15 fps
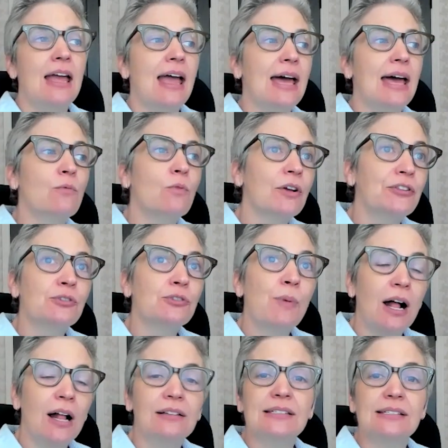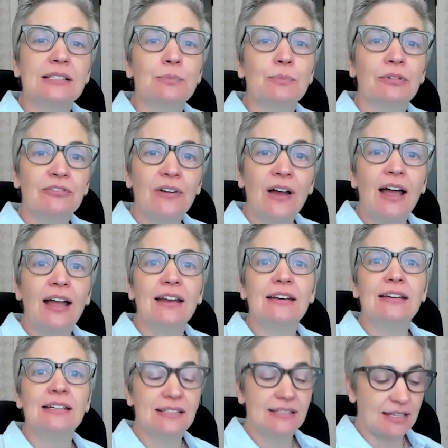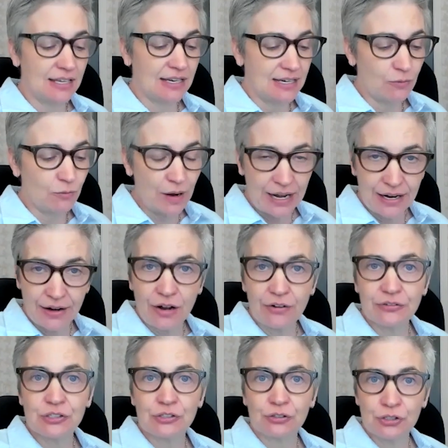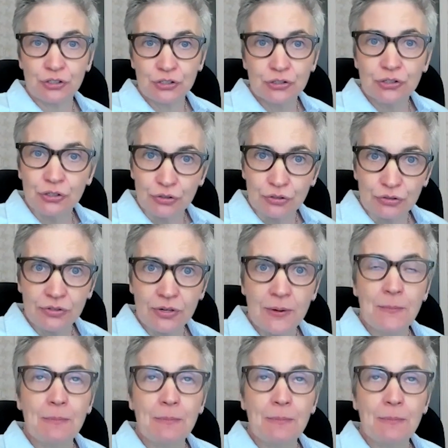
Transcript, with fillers: And what those policies provide is that when an officer is sued,